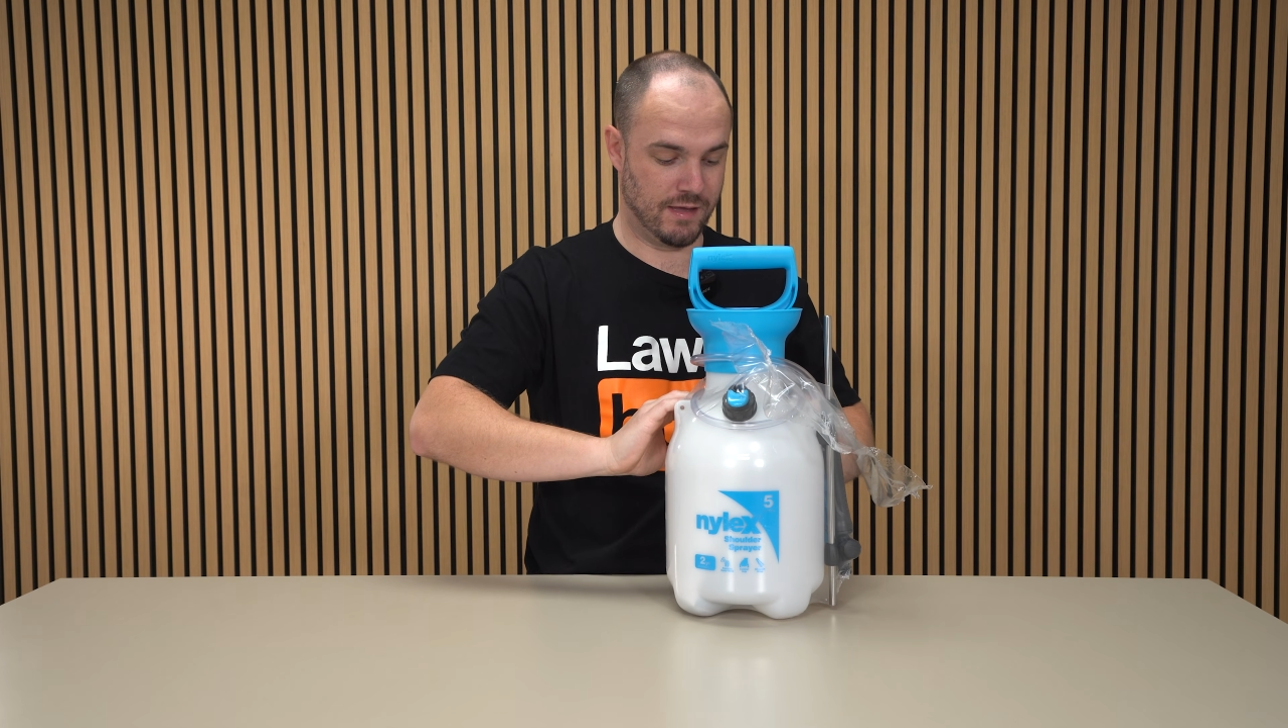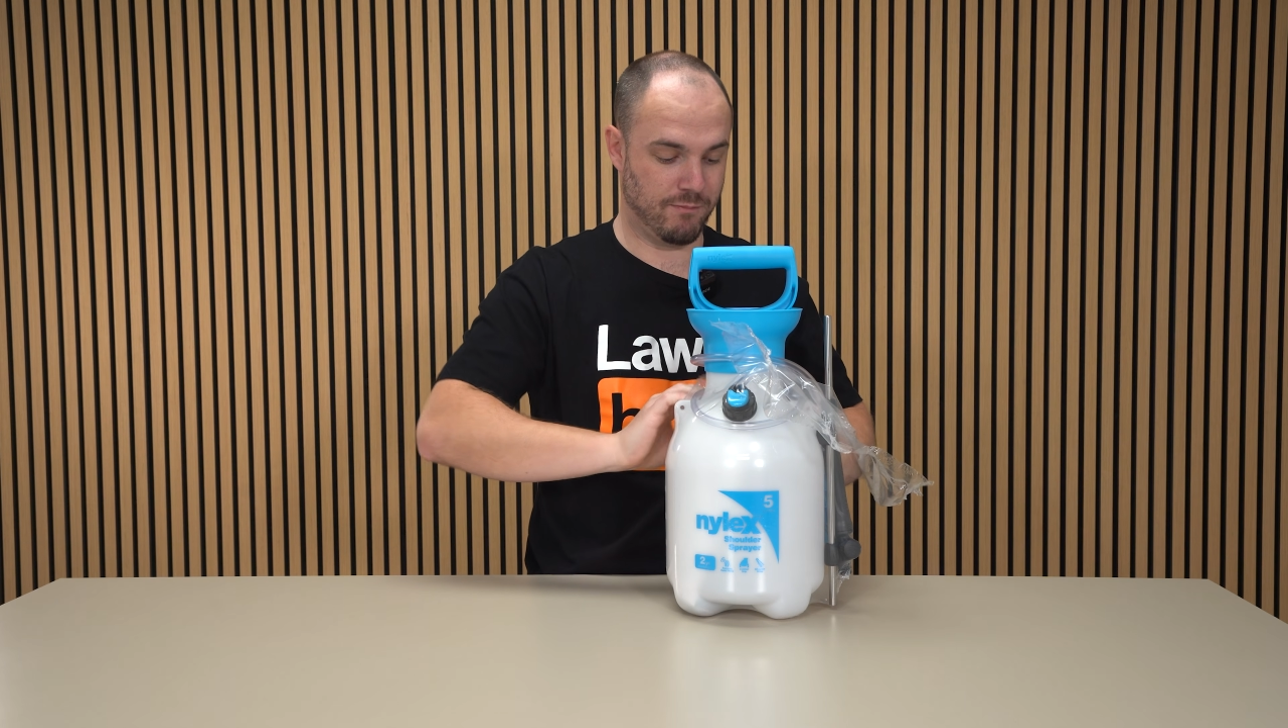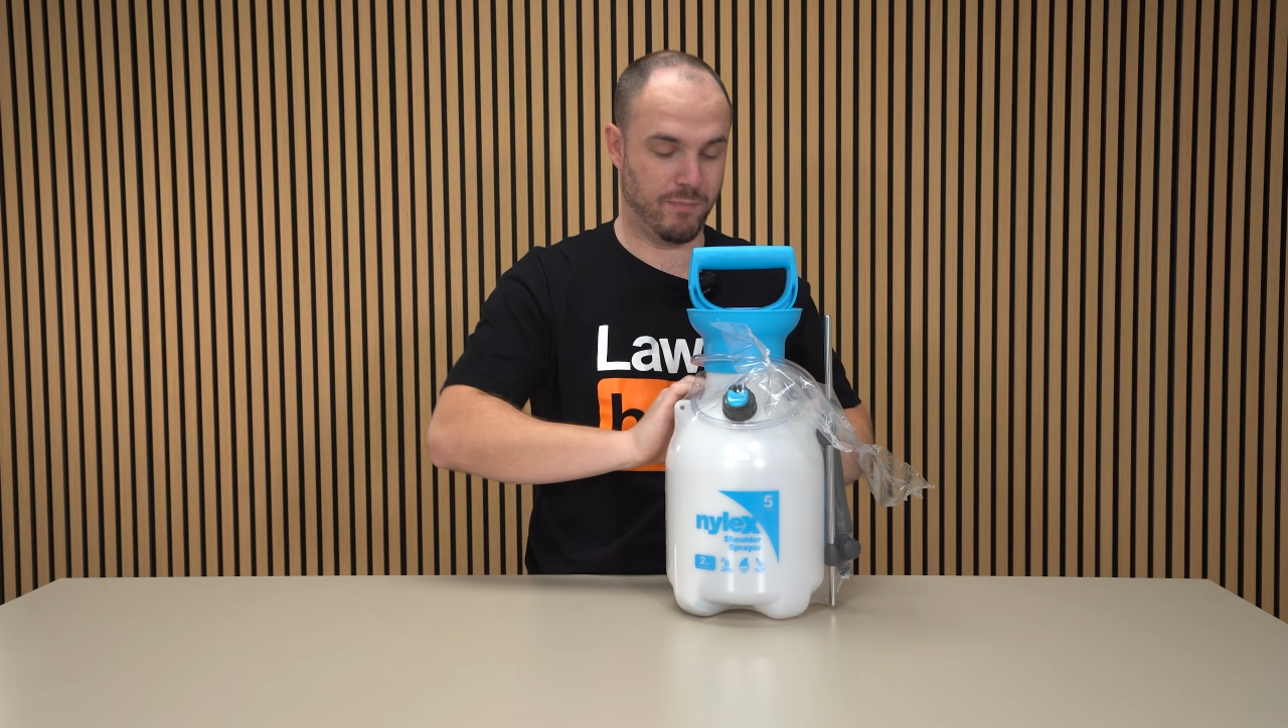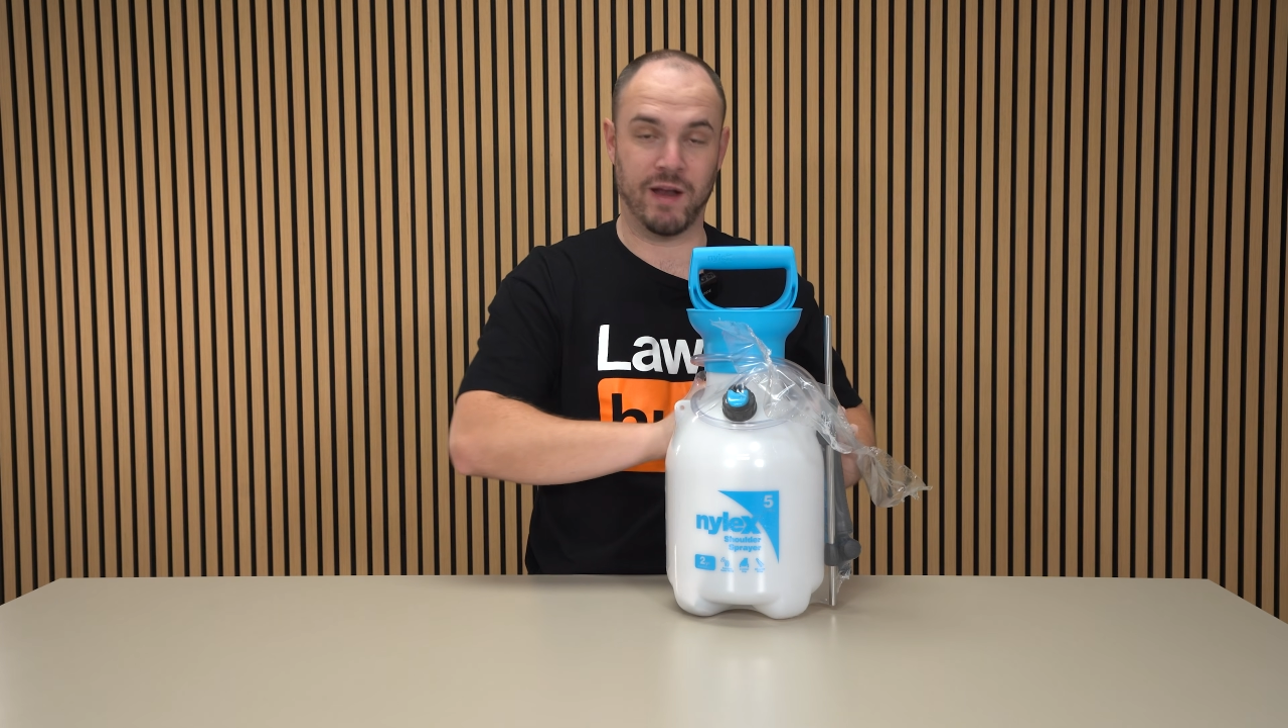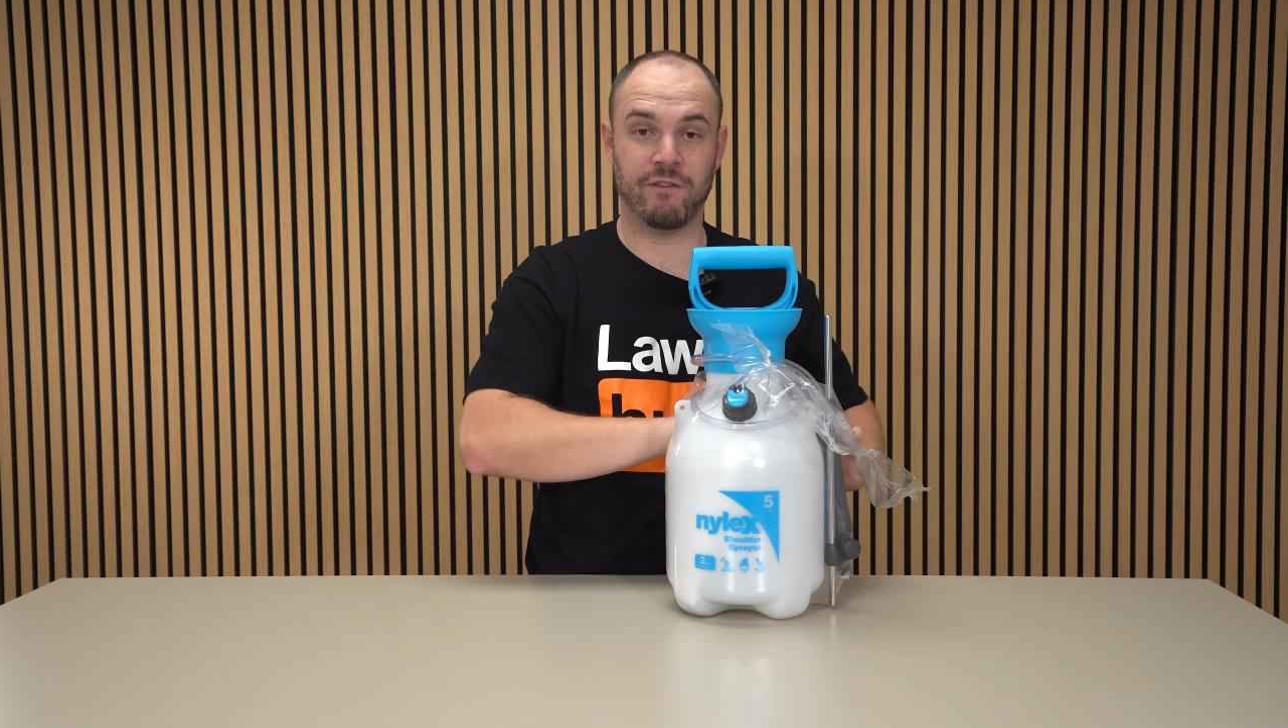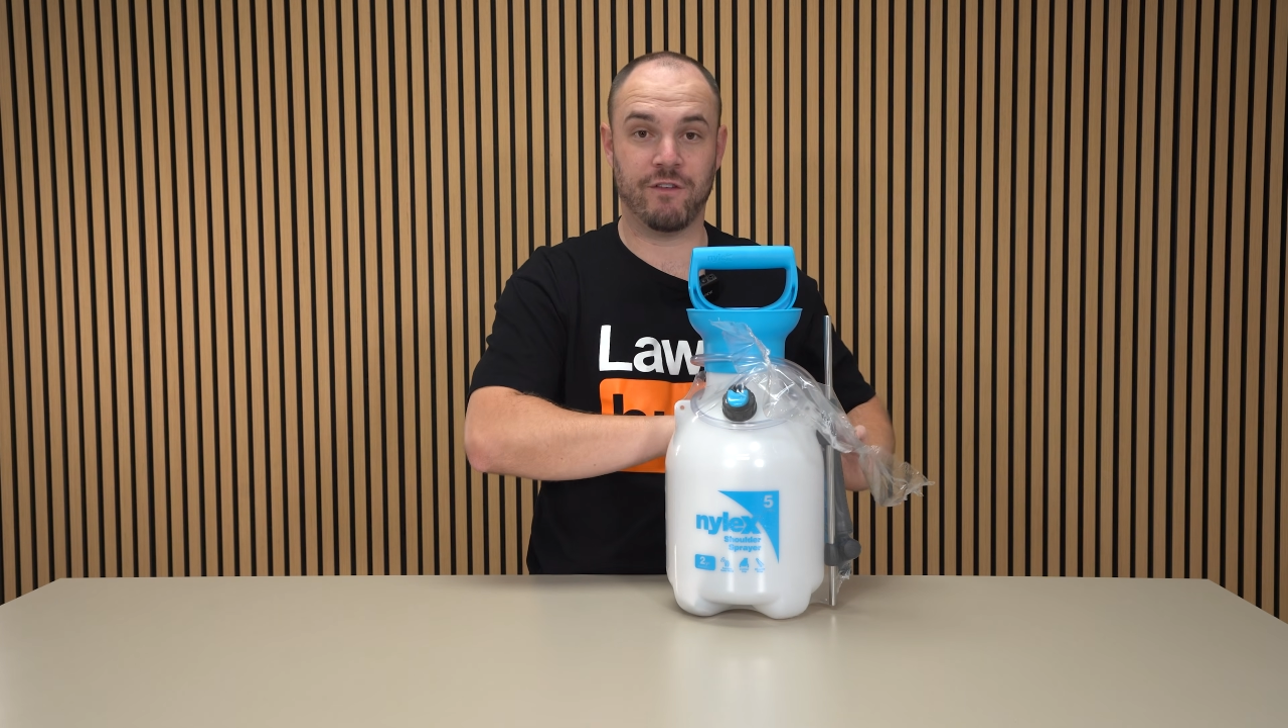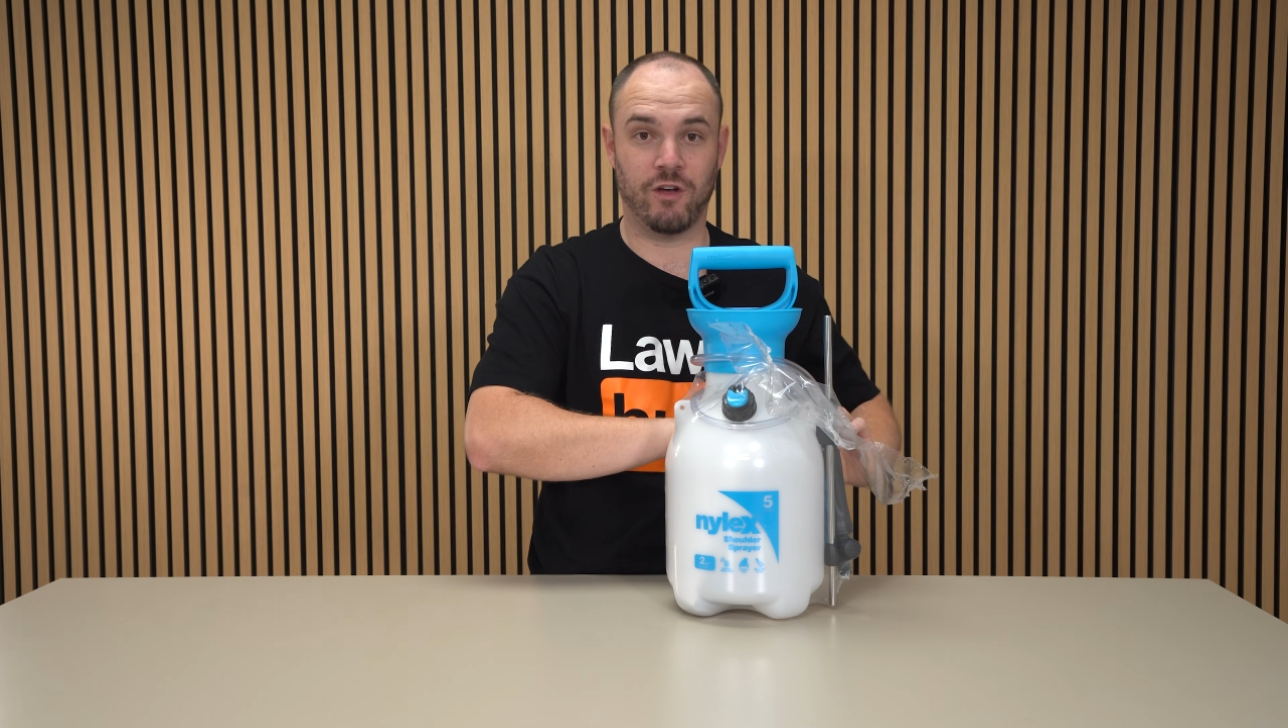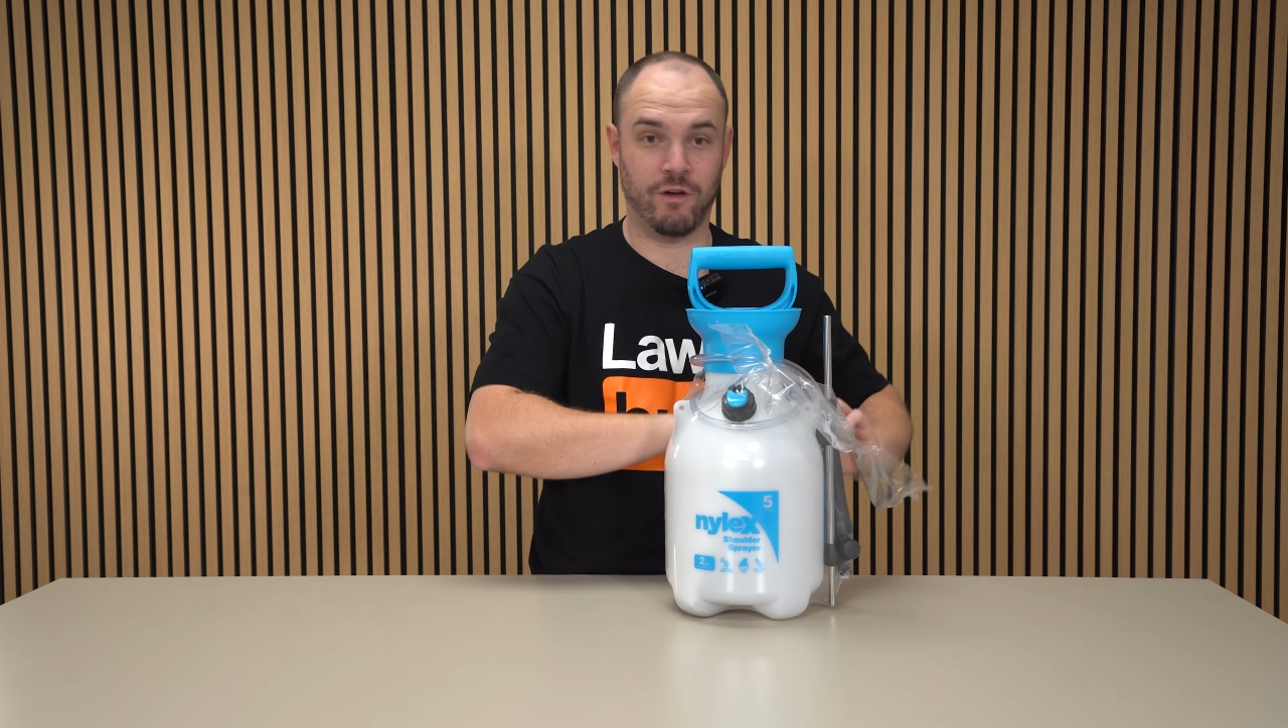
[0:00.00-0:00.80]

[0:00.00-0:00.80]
benefit